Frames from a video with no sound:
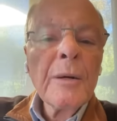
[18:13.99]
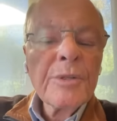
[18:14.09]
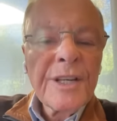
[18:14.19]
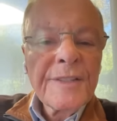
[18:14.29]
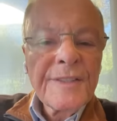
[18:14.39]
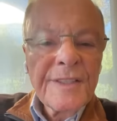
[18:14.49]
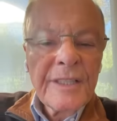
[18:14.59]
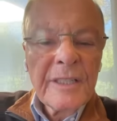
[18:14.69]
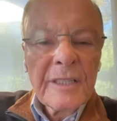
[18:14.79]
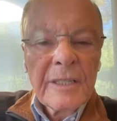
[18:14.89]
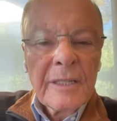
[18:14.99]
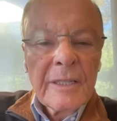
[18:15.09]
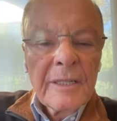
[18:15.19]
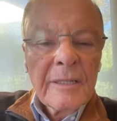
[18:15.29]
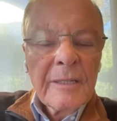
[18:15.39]
He was,
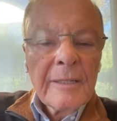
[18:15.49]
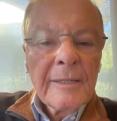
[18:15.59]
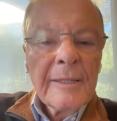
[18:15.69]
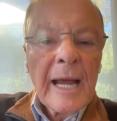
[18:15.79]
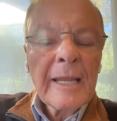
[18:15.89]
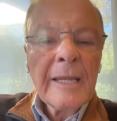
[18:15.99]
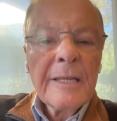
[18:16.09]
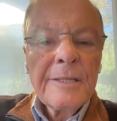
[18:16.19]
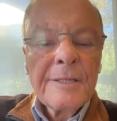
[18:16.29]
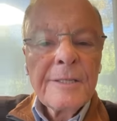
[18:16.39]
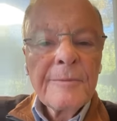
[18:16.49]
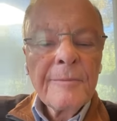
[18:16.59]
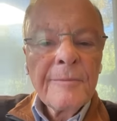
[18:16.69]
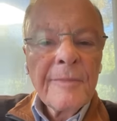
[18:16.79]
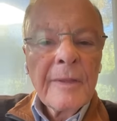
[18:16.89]
we can say, a
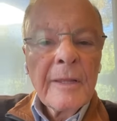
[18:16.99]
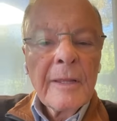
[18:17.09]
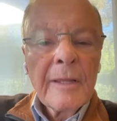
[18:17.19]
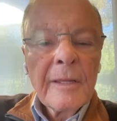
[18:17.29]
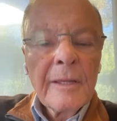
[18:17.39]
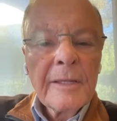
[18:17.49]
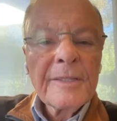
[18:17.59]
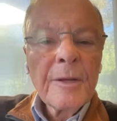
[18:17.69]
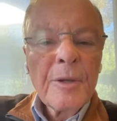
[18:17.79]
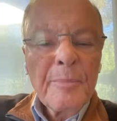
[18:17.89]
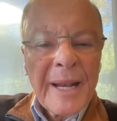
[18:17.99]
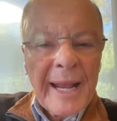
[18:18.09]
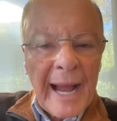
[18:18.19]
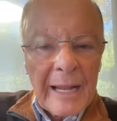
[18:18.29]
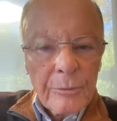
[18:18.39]
patron of
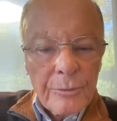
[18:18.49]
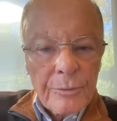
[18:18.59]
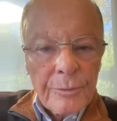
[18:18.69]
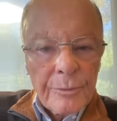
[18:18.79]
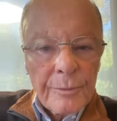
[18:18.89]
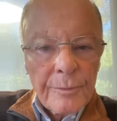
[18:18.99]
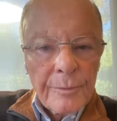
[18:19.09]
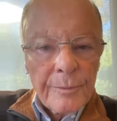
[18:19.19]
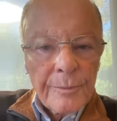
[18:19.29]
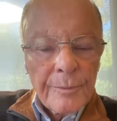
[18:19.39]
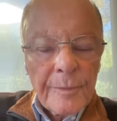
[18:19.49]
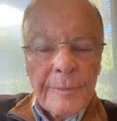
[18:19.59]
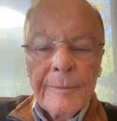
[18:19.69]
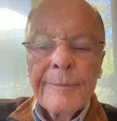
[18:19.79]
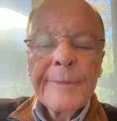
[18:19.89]
the working
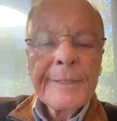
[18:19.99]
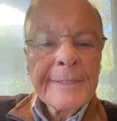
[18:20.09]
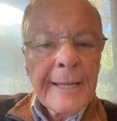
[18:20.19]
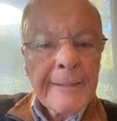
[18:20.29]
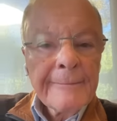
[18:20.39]
class.